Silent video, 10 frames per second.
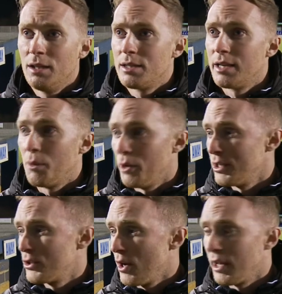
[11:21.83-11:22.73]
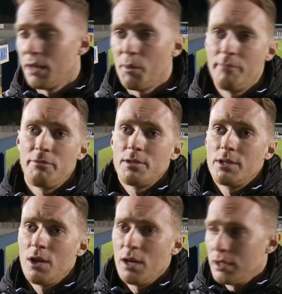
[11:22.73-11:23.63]
Said he wanted to try and get the win for us
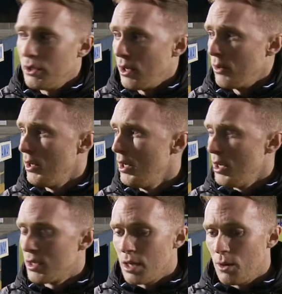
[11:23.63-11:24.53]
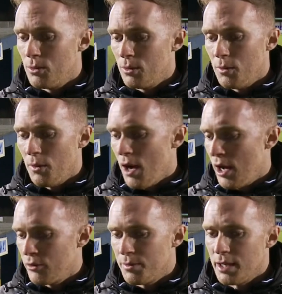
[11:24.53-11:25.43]
tonight, and you know, so
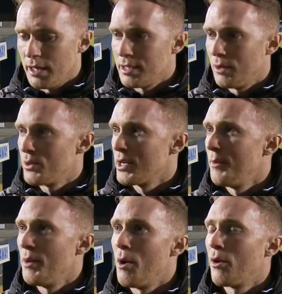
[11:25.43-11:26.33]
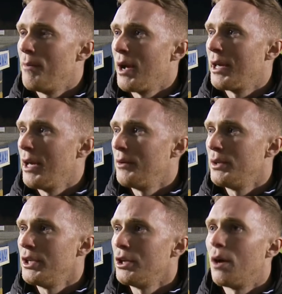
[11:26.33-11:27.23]
100% he's always going to be welcome back here.
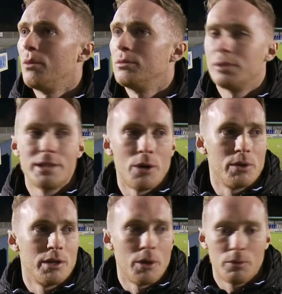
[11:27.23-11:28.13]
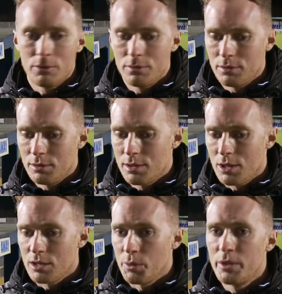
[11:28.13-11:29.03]
You know, there's no
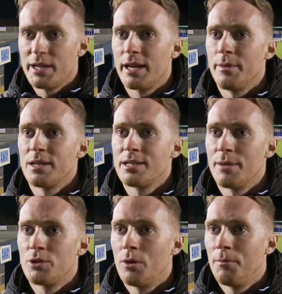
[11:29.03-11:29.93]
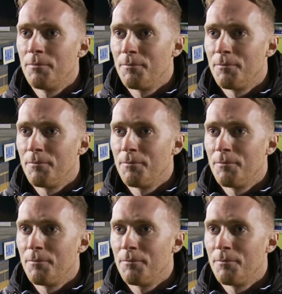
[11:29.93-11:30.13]
disguise that we'd take him in a snapshot.